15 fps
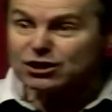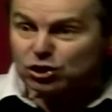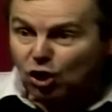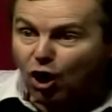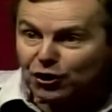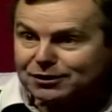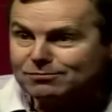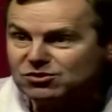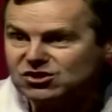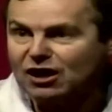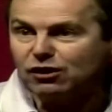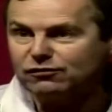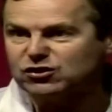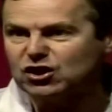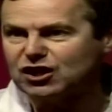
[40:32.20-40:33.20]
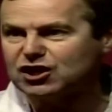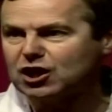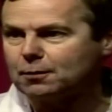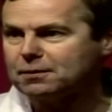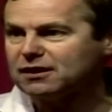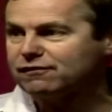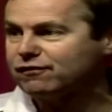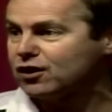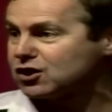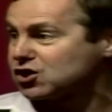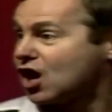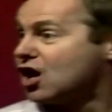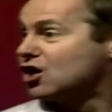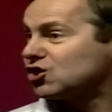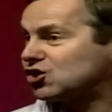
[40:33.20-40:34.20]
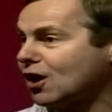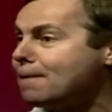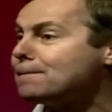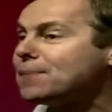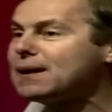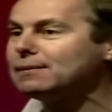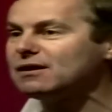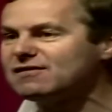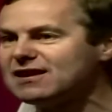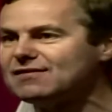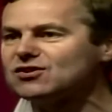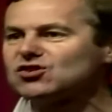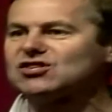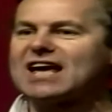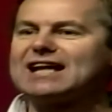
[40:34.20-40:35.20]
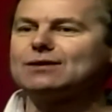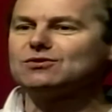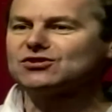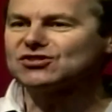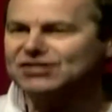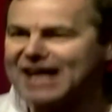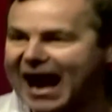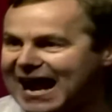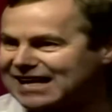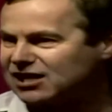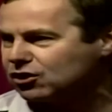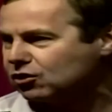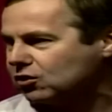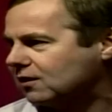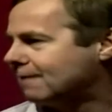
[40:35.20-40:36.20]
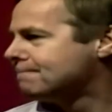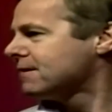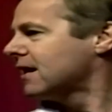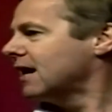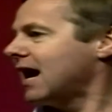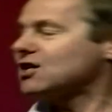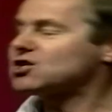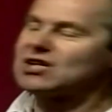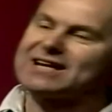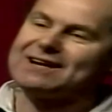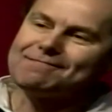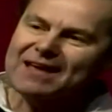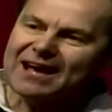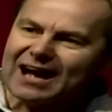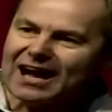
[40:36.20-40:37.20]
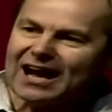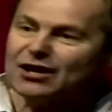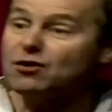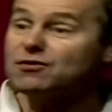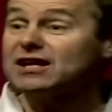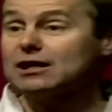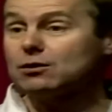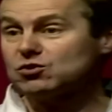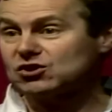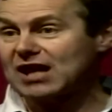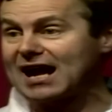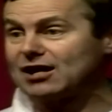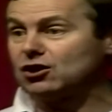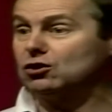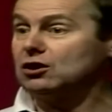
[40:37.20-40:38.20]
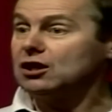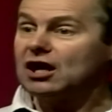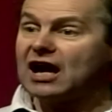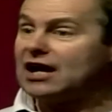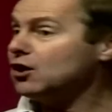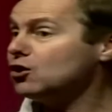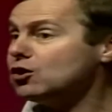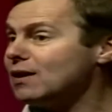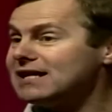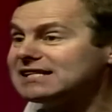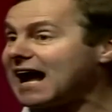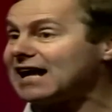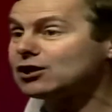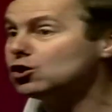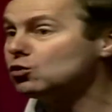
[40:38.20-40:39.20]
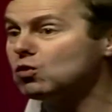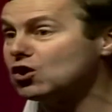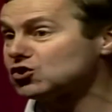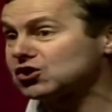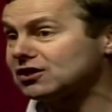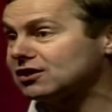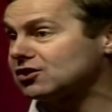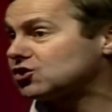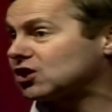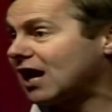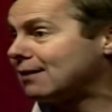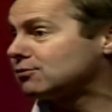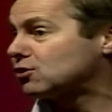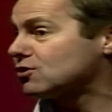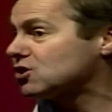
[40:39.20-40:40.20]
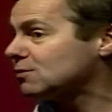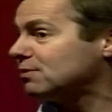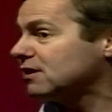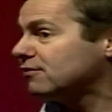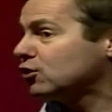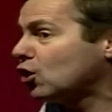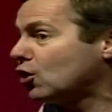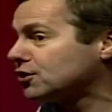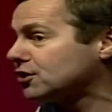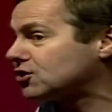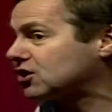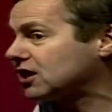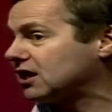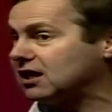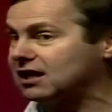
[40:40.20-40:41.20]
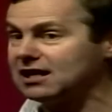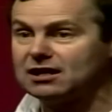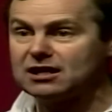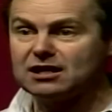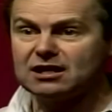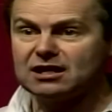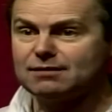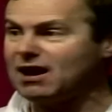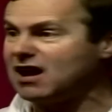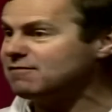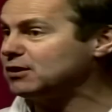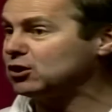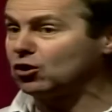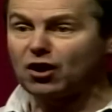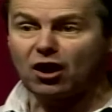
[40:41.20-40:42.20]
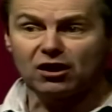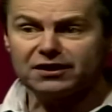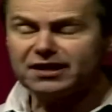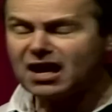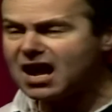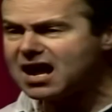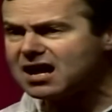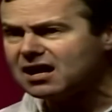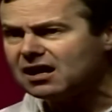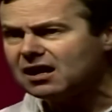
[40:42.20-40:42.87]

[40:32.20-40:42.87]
God himself turning up in the furnace? Some people have even said it was Daniel. Actually, I don't think it was Daniel. I don't know where Daniel was in this chapter. It's a bit of an oddity. He may have been on holiday.